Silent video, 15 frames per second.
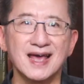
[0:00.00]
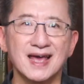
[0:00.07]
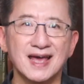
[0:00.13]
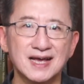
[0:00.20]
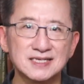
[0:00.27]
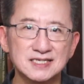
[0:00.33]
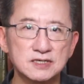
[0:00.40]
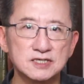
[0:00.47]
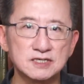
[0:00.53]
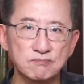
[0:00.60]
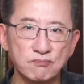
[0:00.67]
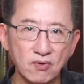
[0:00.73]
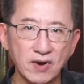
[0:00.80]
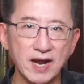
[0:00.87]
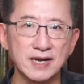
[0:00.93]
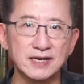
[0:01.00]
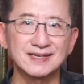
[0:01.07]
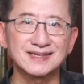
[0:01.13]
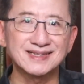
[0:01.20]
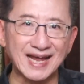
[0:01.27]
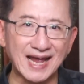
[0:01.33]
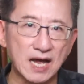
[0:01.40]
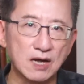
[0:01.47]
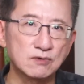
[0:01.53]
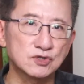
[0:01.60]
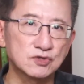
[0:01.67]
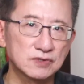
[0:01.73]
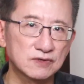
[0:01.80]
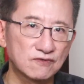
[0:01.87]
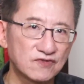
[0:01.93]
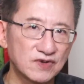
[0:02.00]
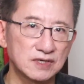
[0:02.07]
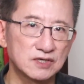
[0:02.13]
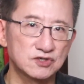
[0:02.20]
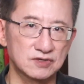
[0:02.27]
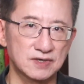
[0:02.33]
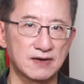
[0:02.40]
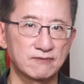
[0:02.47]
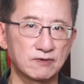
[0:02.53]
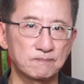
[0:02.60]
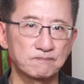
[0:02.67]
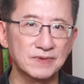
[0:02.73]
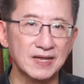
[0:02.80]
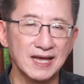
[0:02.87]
has spread down to the village level.